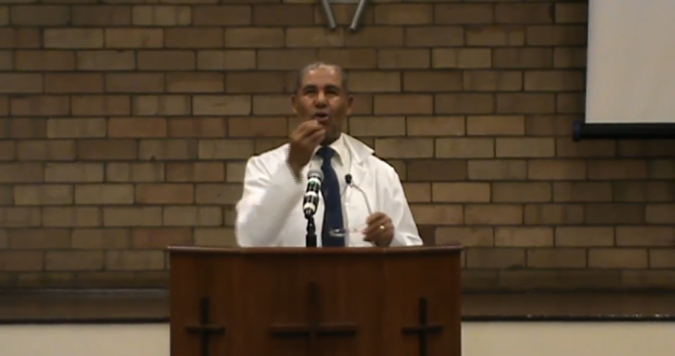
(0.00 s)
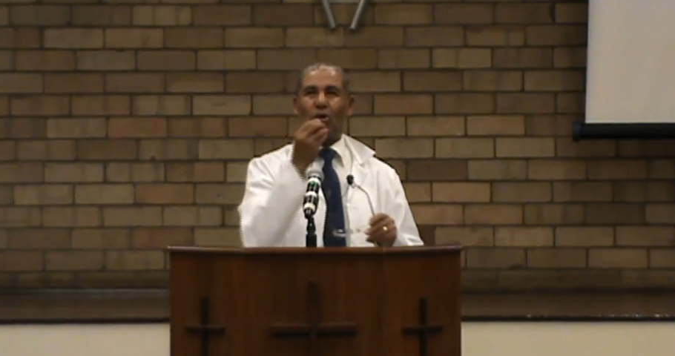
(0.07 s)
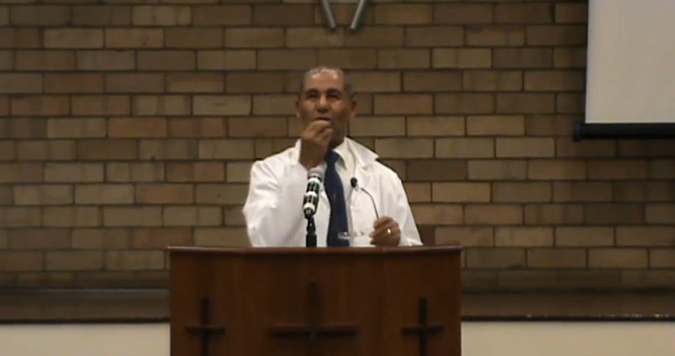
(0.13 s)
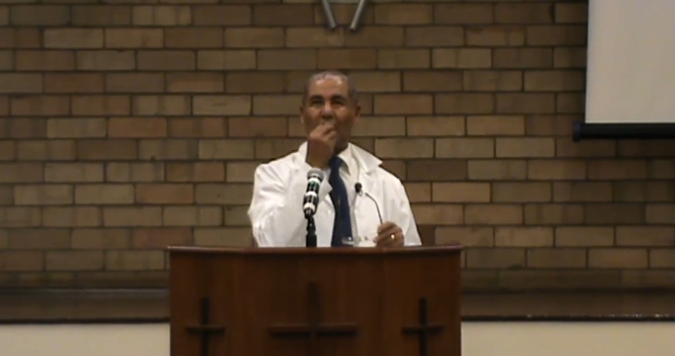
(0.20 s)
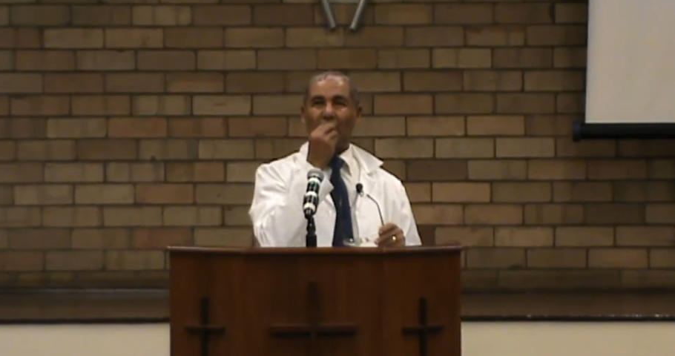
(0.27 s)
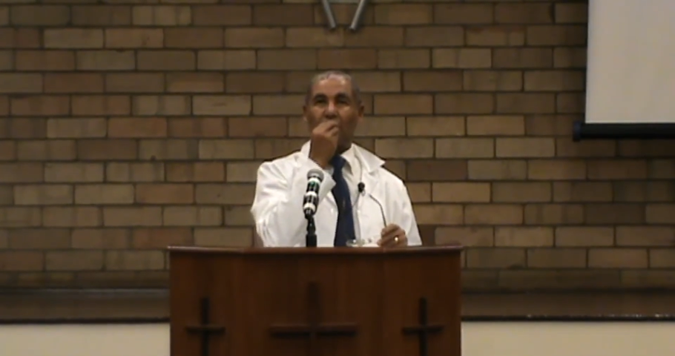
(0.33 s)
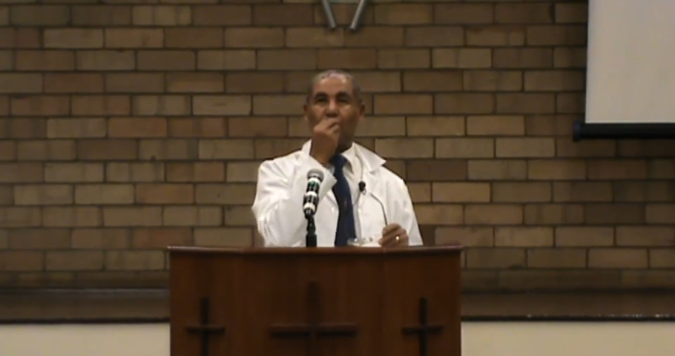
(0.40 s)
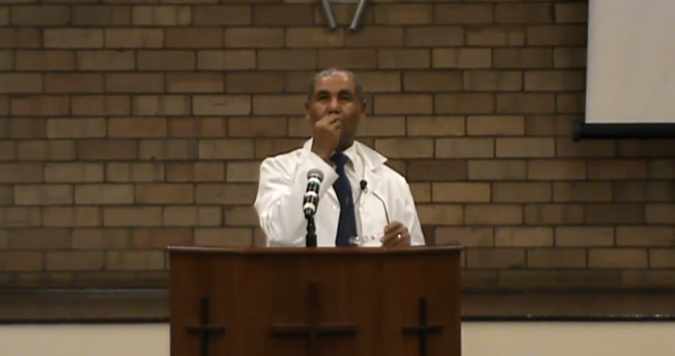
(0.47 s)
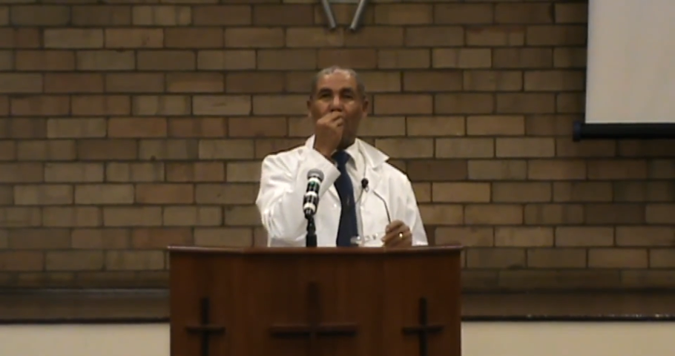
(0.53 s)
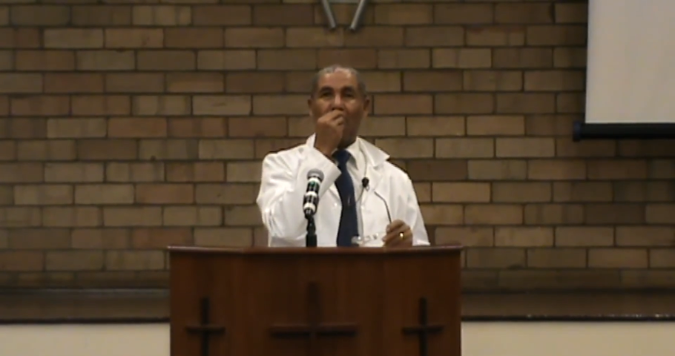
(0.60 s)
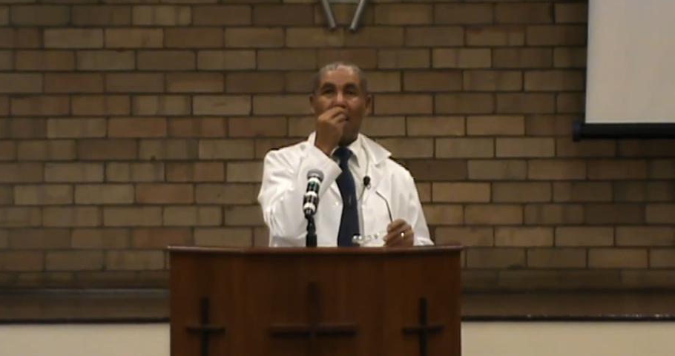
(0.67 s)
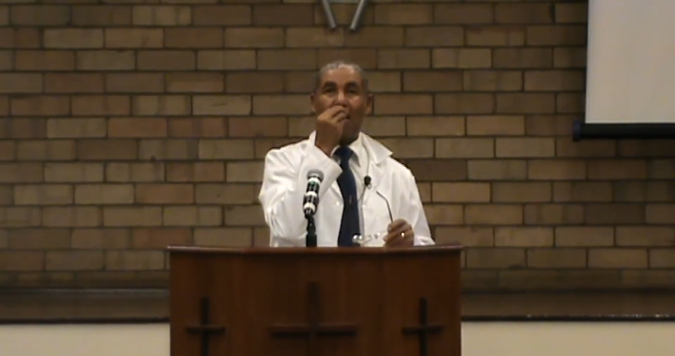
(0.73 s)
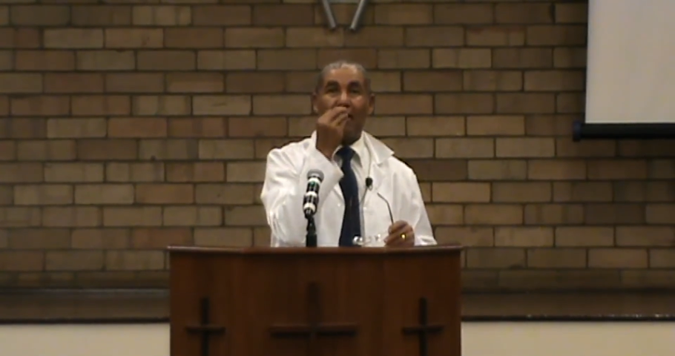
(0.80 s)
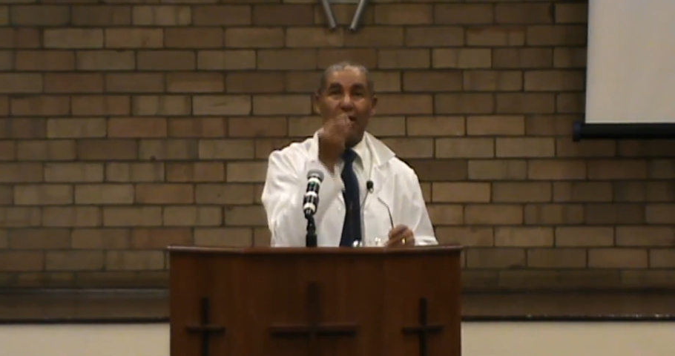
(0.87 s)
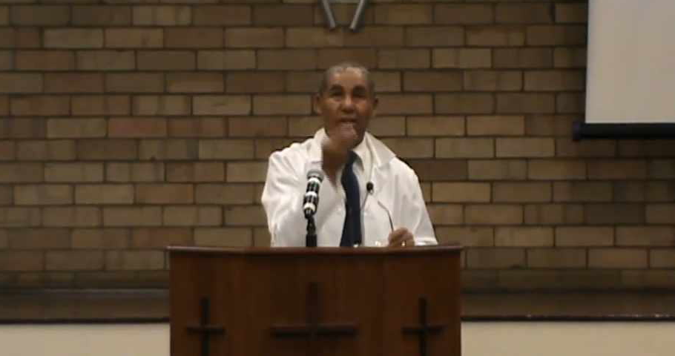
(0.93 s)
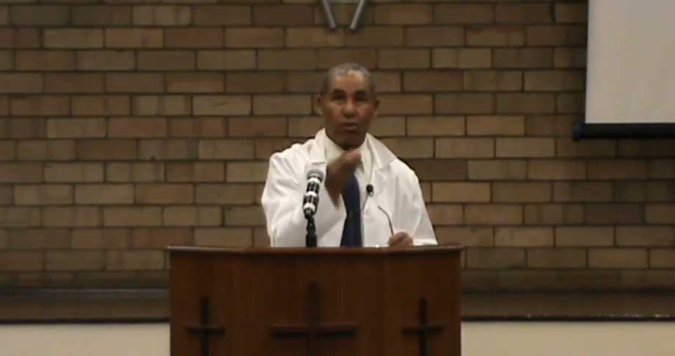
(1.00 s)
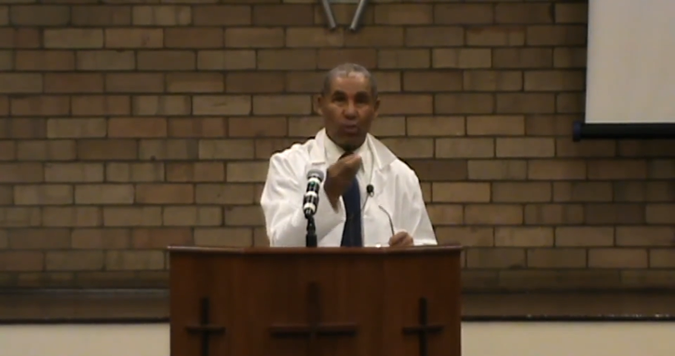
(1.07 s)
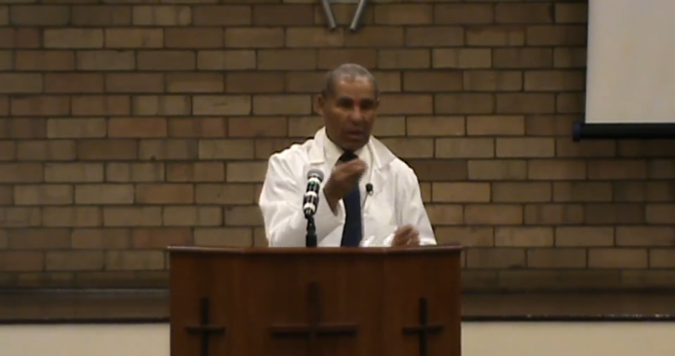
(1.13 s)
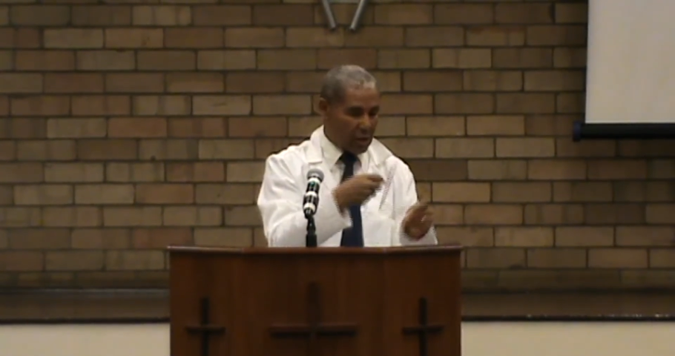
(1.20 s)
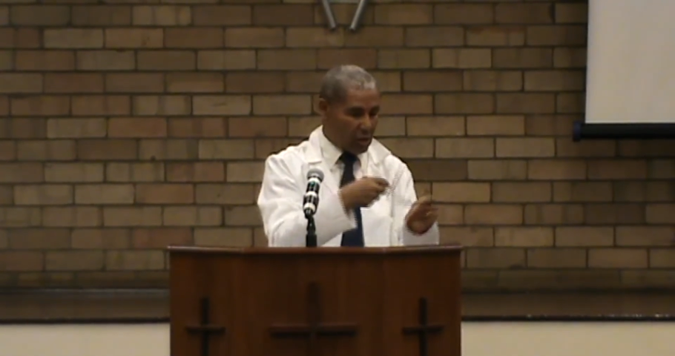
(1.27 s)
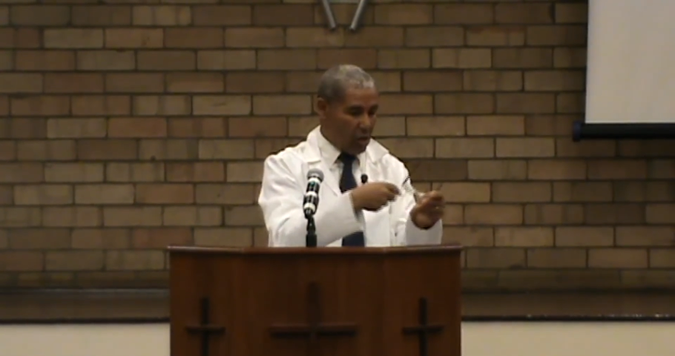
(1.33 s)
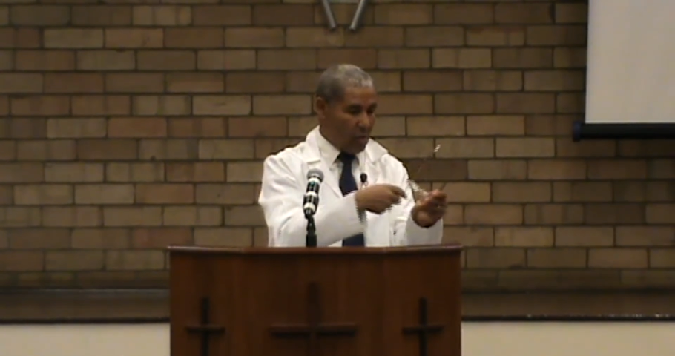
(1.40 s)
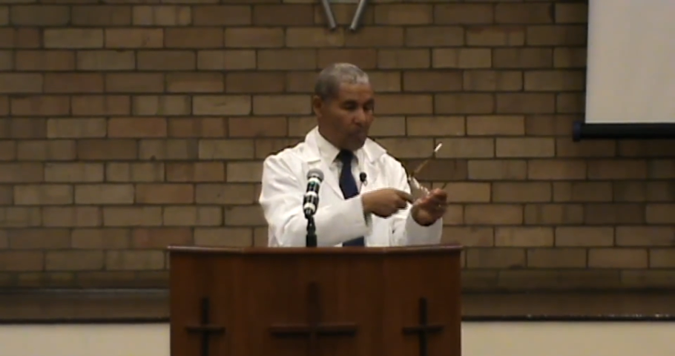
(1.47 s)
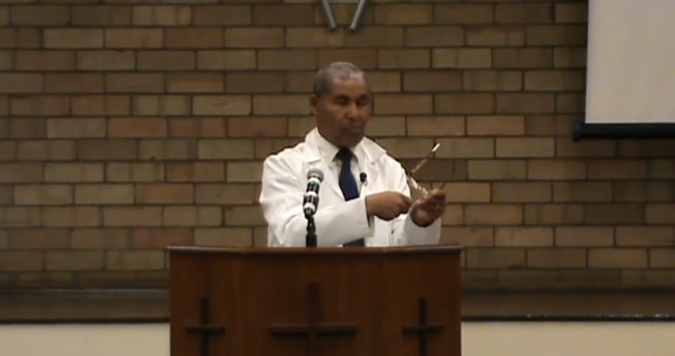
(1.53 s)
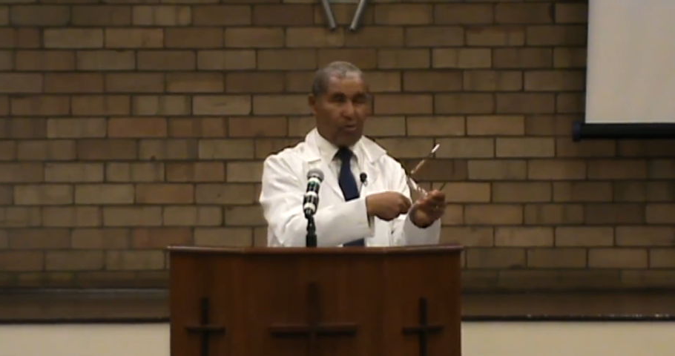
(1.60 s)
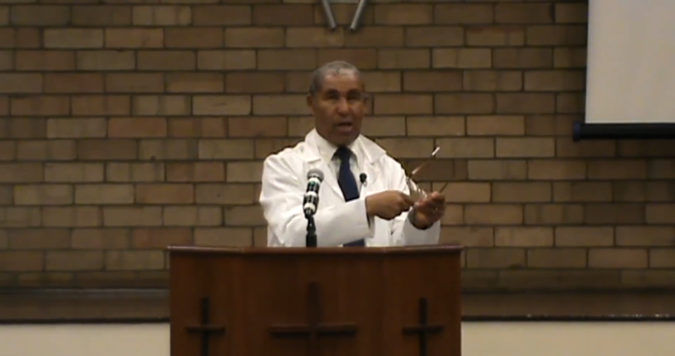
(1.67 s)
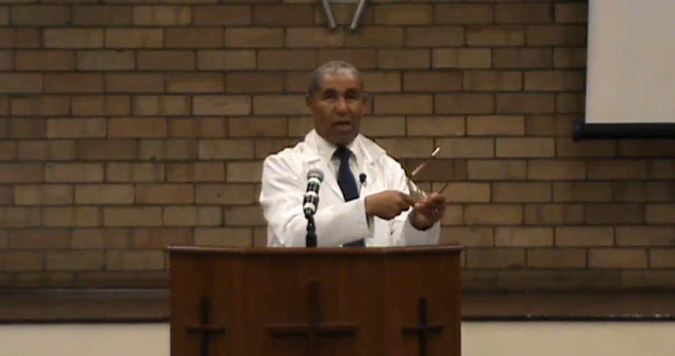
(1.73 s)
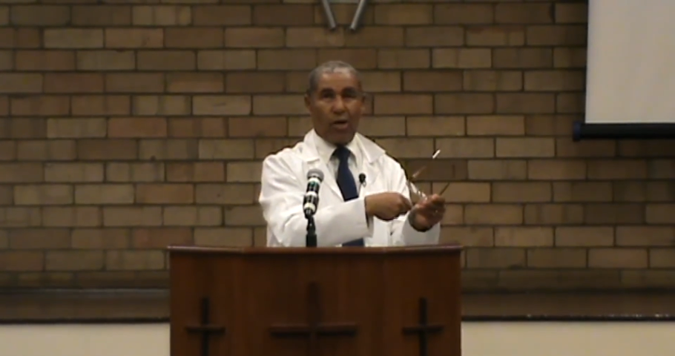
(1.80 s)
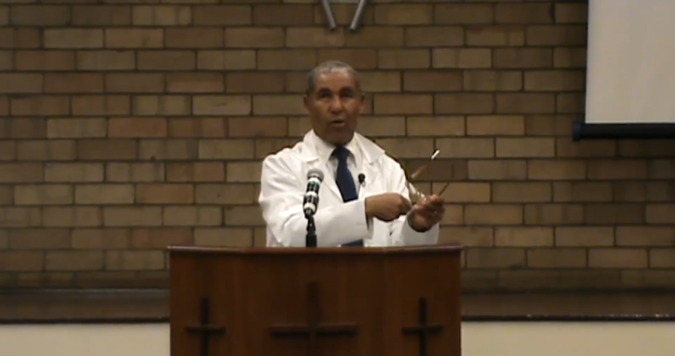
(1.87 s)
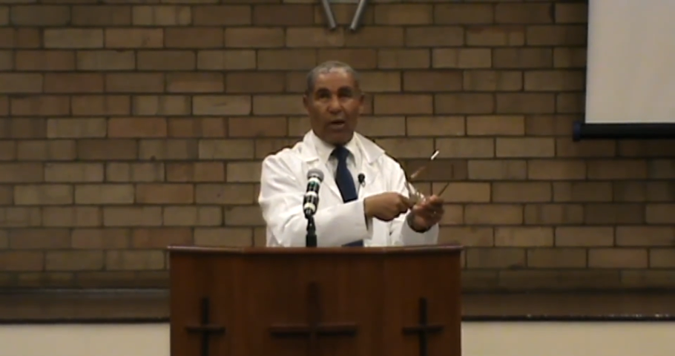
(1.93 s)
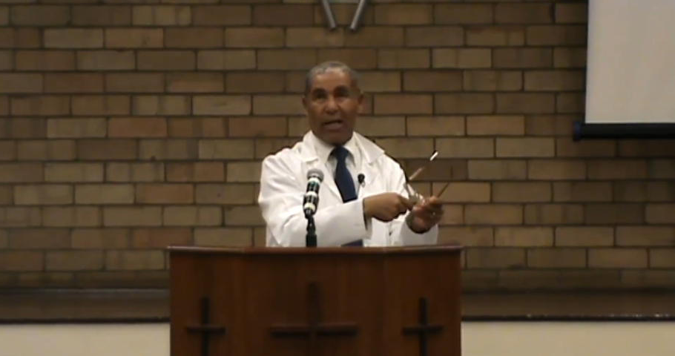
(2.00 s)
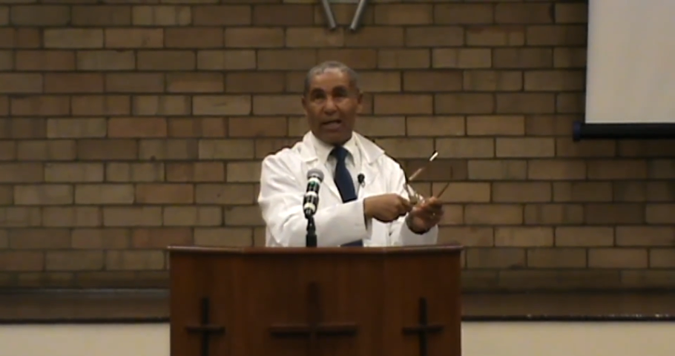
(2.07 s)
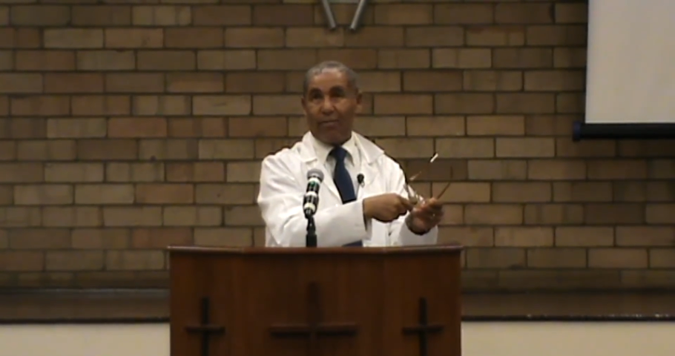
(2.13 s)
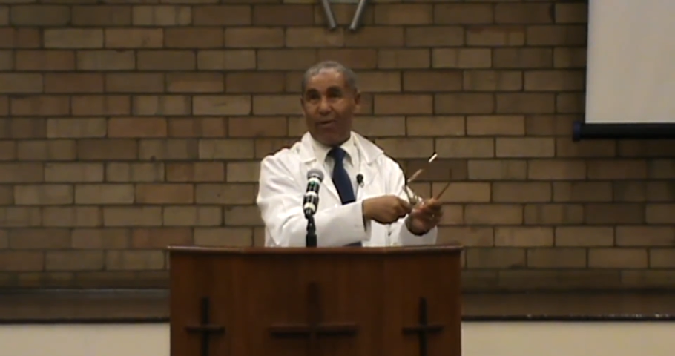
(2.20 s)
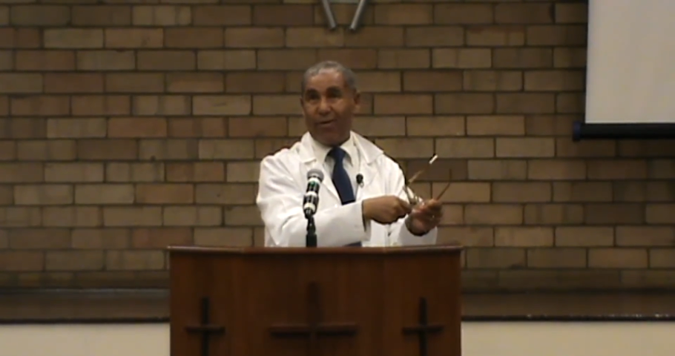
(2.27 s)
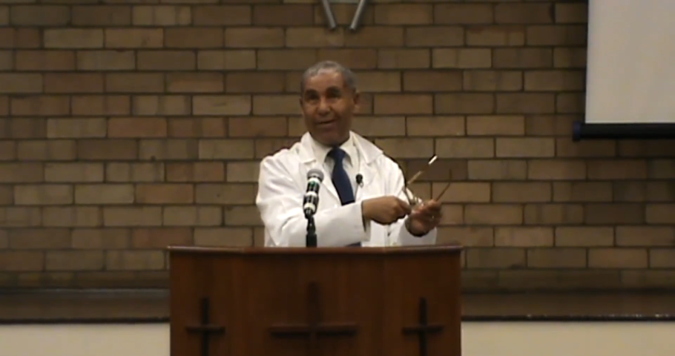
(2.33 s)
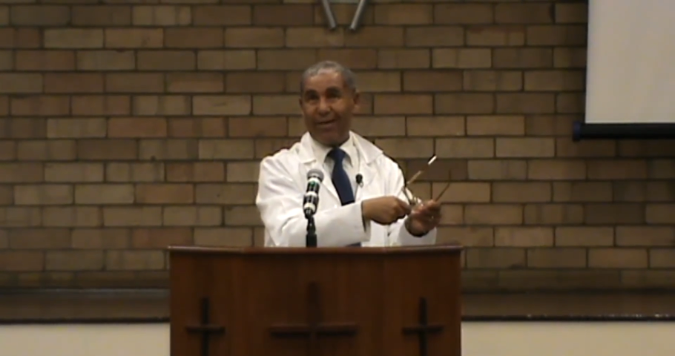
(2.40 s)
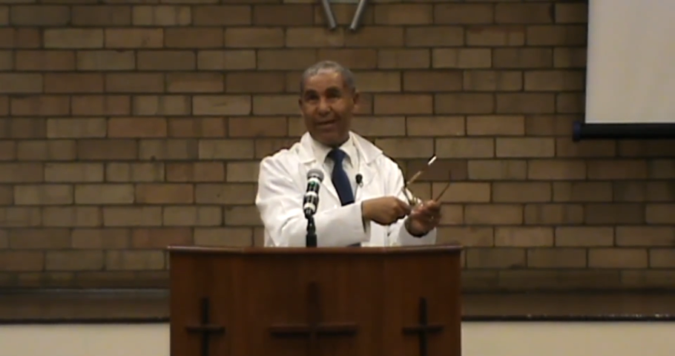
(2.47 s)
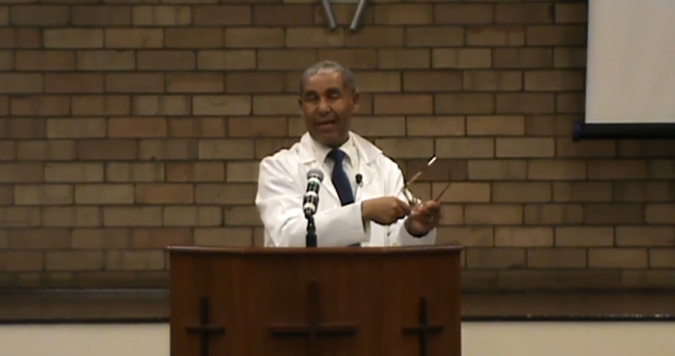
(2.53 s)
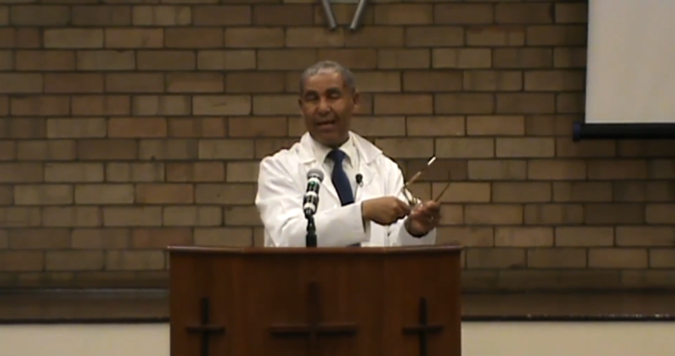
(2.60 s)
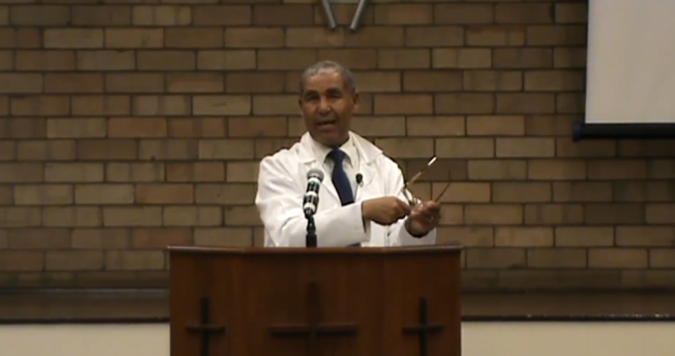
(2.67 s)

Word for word: you just breathe into it, they don't prick you anymore.